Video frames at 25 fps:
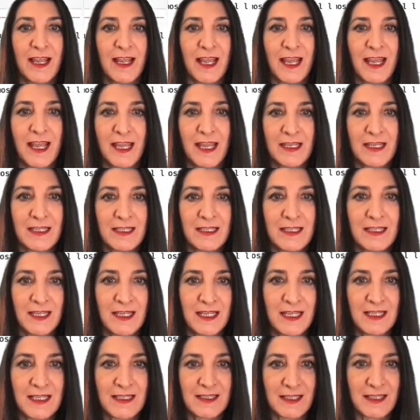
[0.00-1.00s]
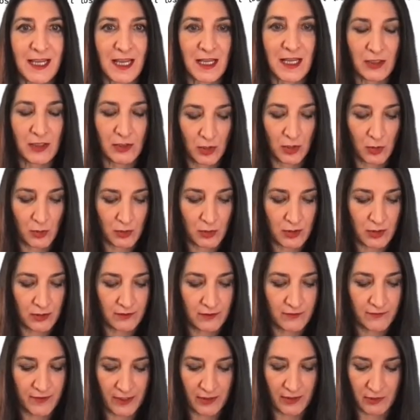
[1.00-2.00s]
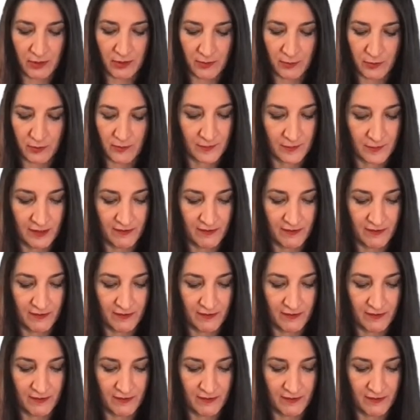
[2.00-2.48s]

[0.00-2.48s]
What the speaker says: N is a local variable.